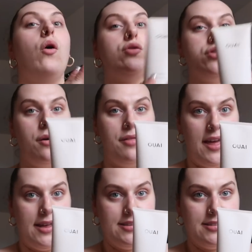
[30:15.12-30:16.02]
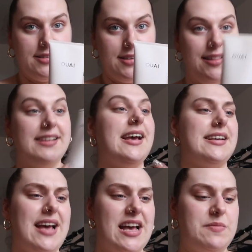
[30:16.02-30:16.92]
Also this
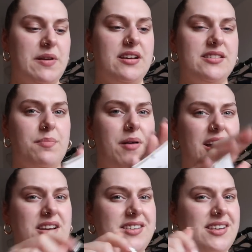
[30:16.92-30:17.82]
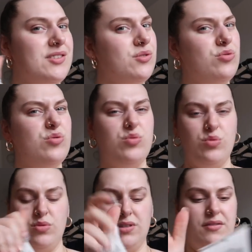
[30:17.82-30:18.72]
excites me because the packaging is,
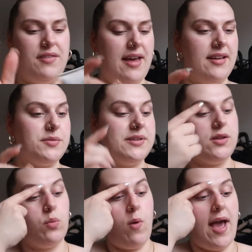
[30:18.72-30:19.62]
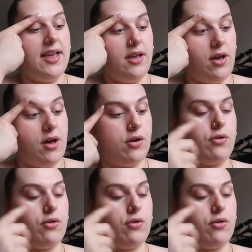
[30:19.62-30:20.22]
oh, love it. So it's the Whey Curl